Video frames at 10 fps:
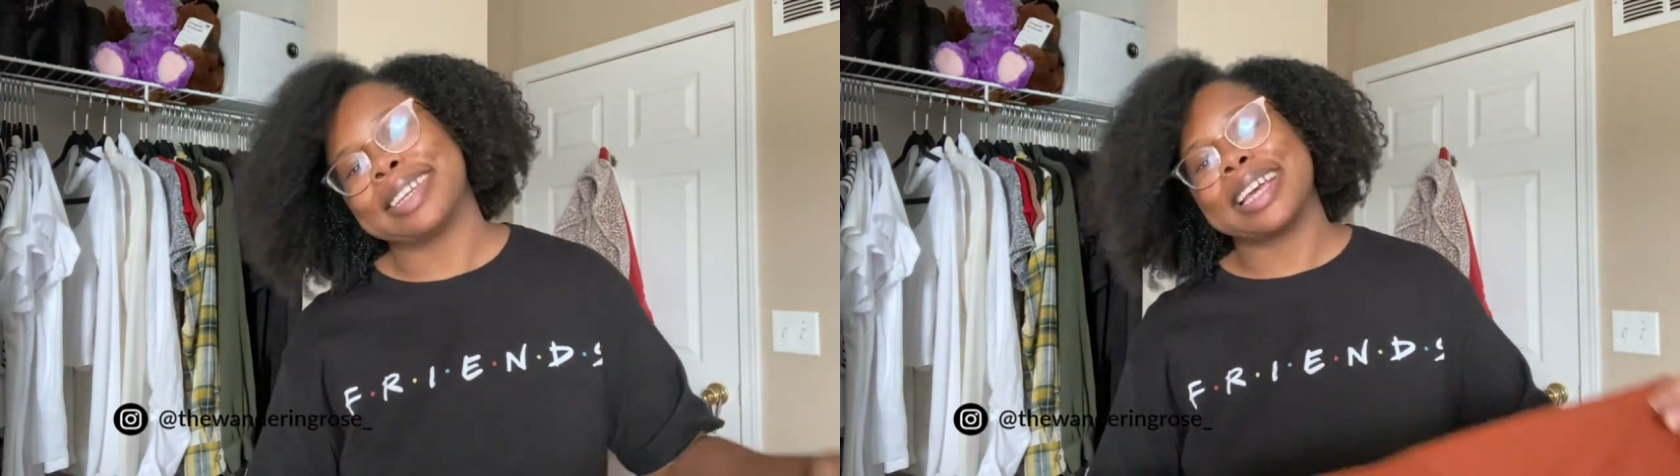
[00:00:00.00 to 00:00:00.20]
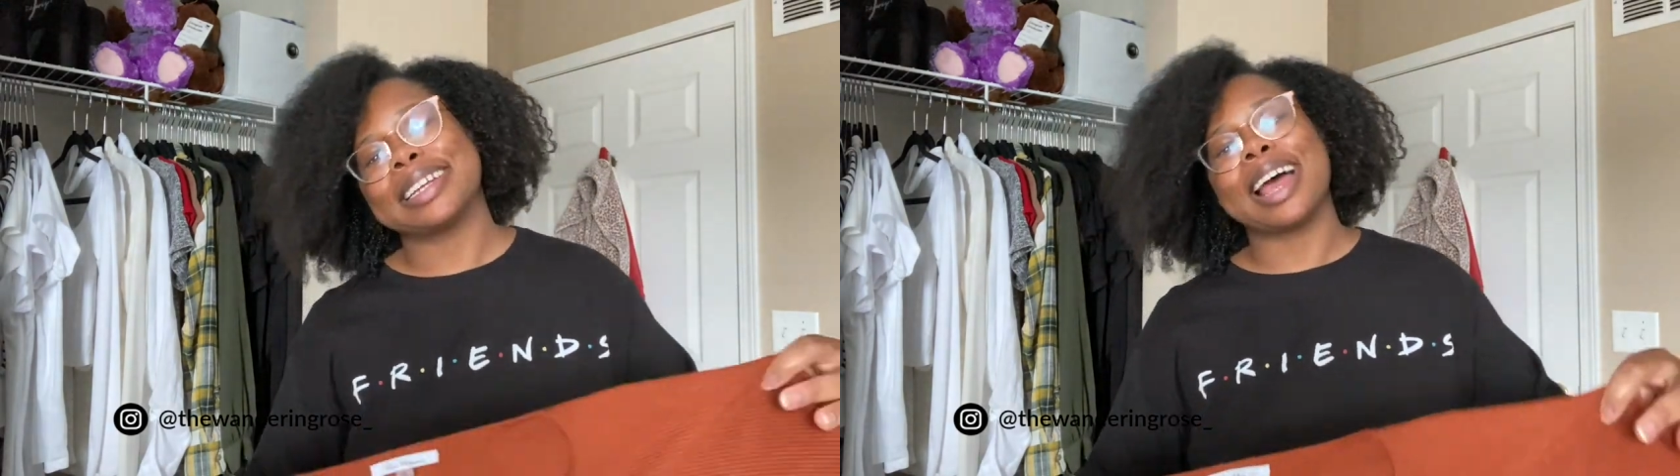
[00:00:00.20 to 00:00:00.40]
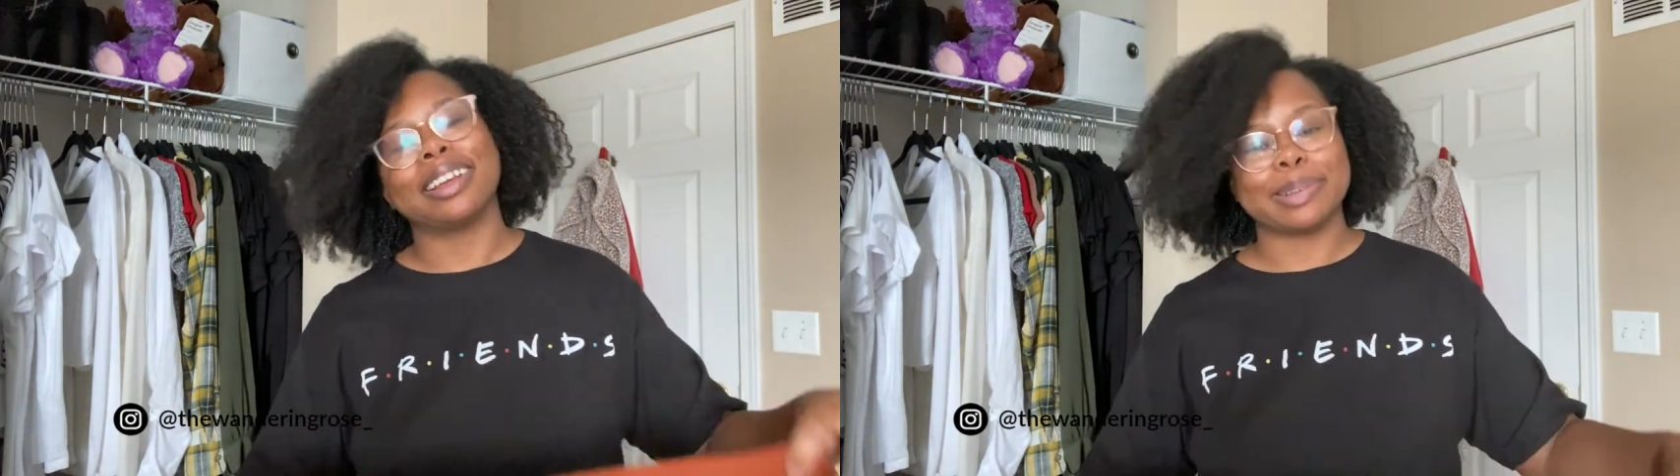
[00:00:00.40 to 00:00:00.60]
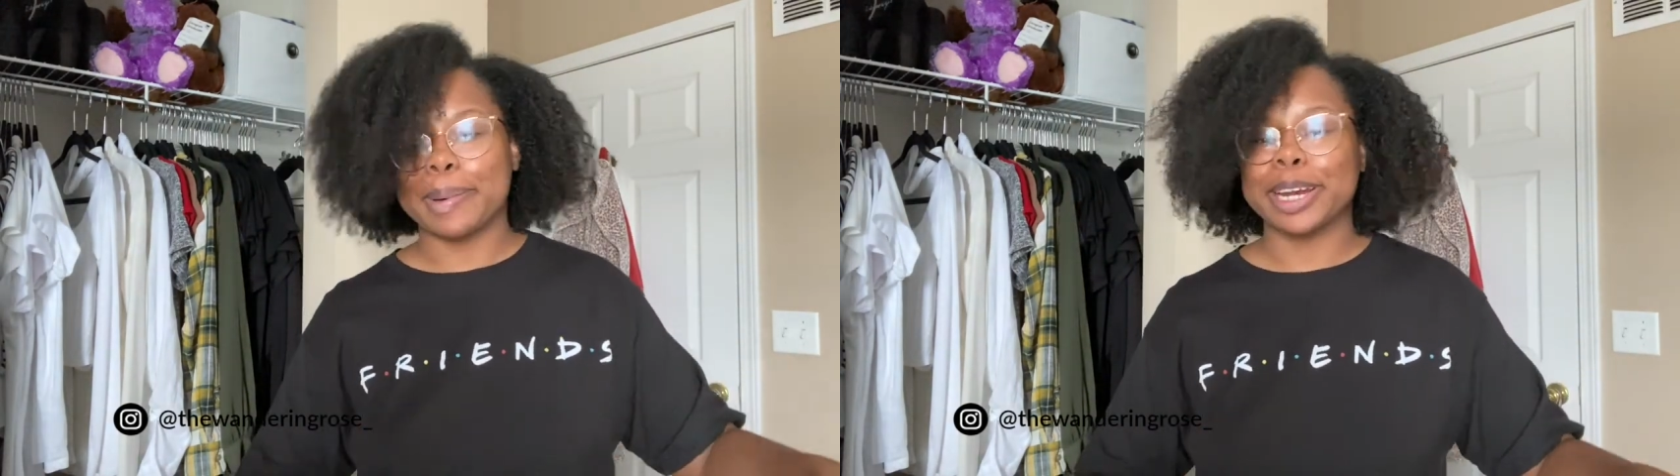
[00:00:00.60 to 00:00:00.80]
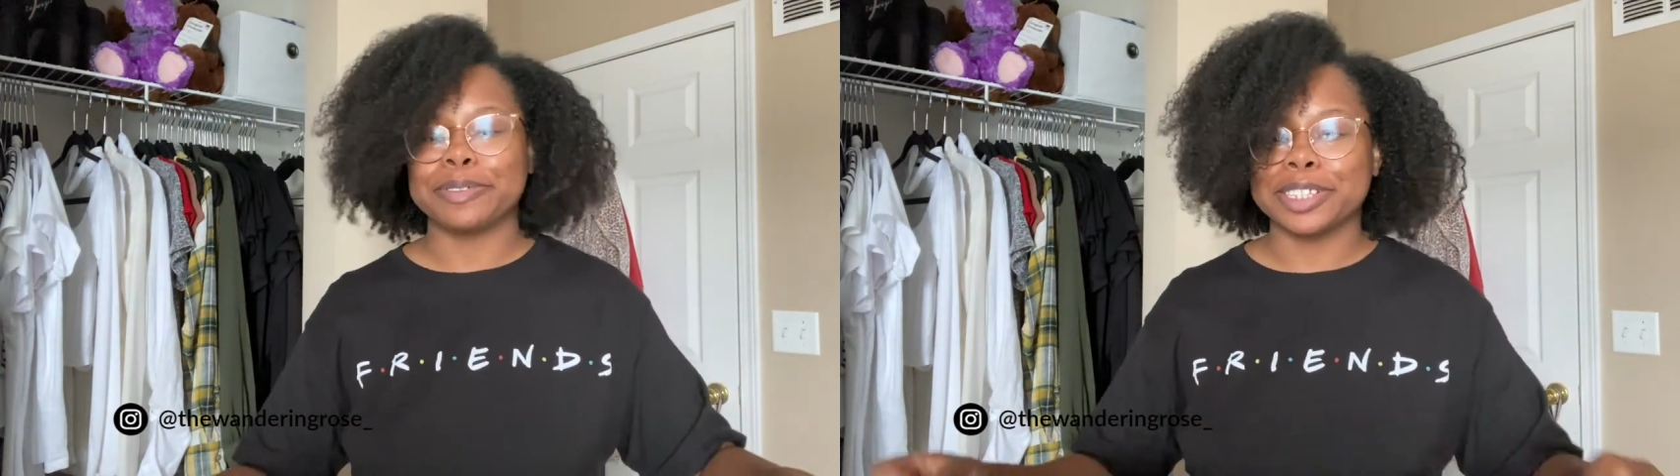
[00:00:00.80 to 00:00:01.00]
and has a
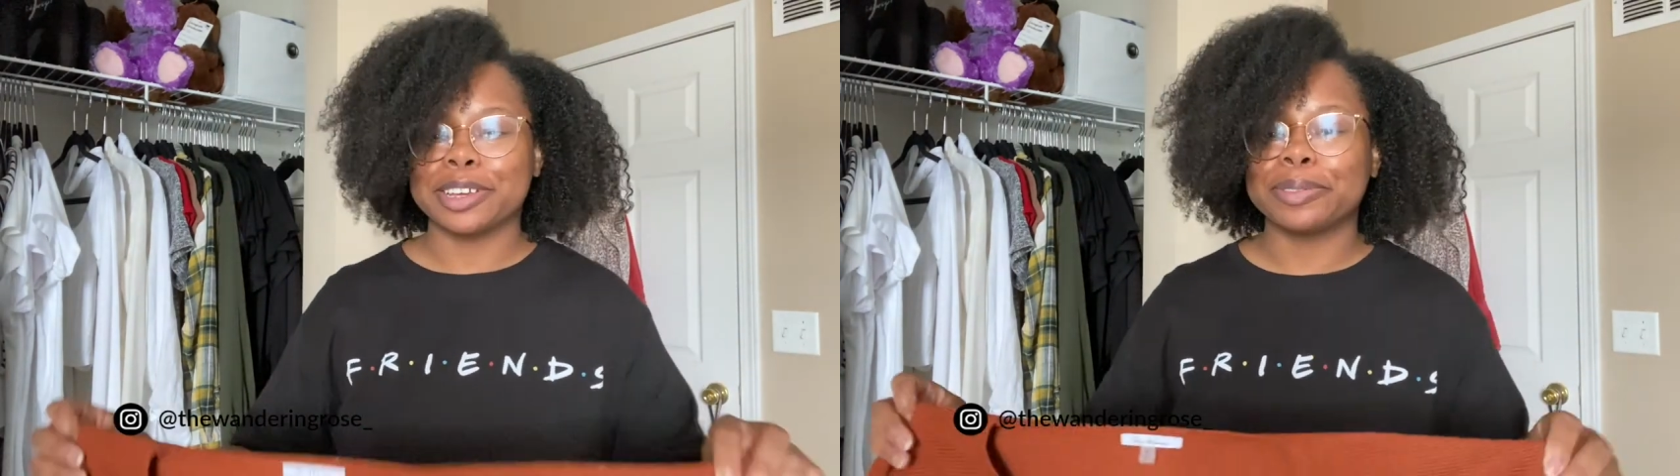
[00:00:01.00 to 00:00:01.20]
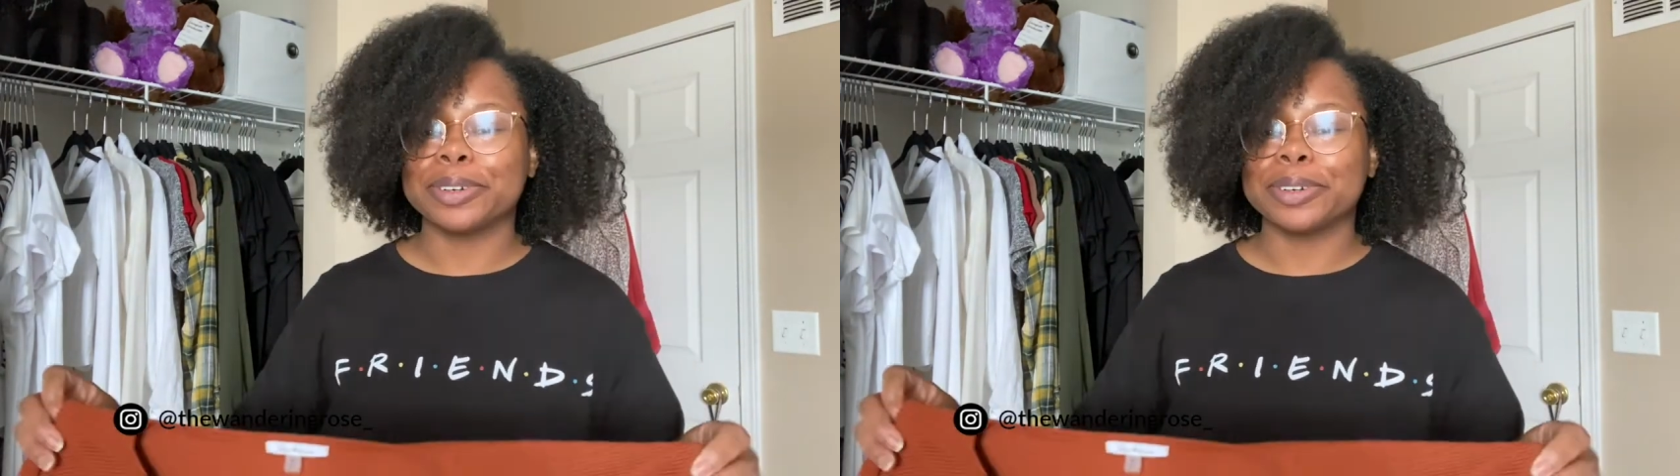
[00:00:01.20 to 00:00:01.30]
mind of its own.